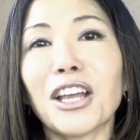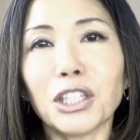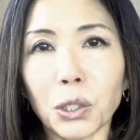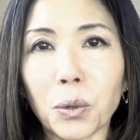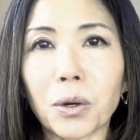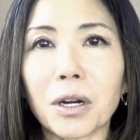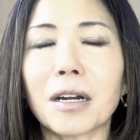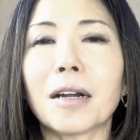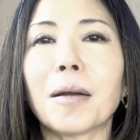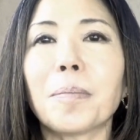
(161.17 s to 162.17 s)

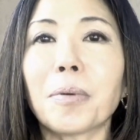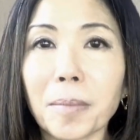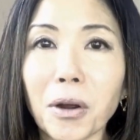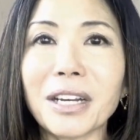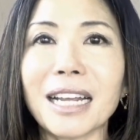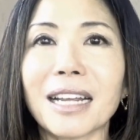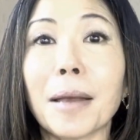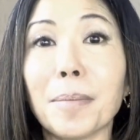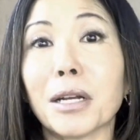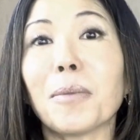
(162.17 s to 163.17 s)
you're promoting
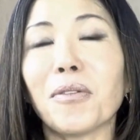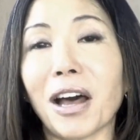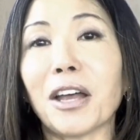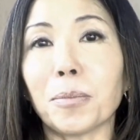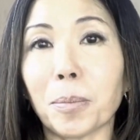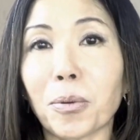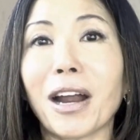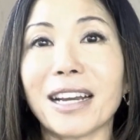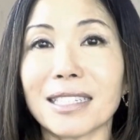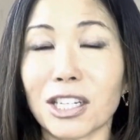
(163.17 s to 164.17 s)
a minimal viable
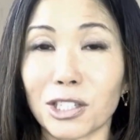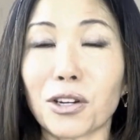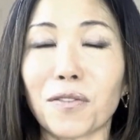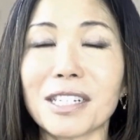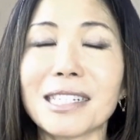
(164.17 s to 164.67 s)
product and service.